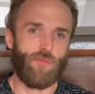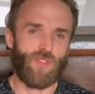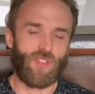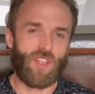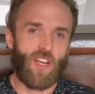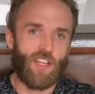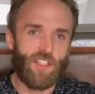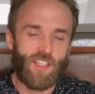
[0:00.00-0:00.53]
Just
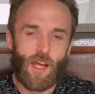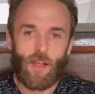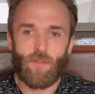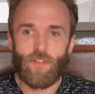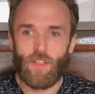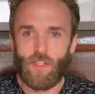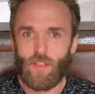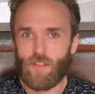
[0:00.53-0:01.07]
kind of dive
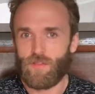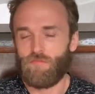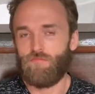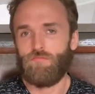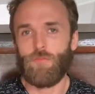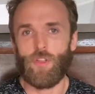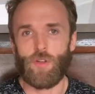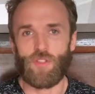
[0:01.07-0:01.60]
in and,
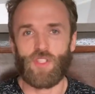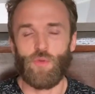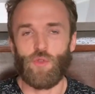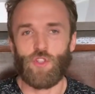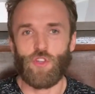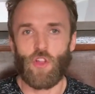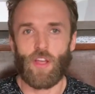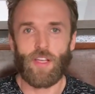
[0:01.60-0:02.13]
you know, see what
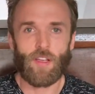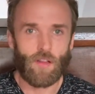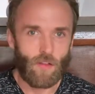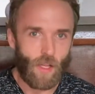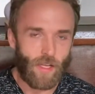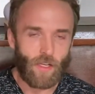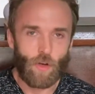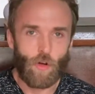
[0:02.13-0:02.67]
you
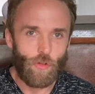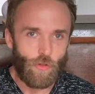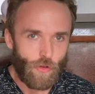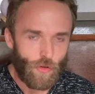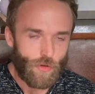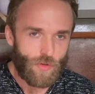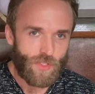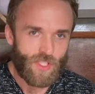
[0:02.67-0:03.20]
like those,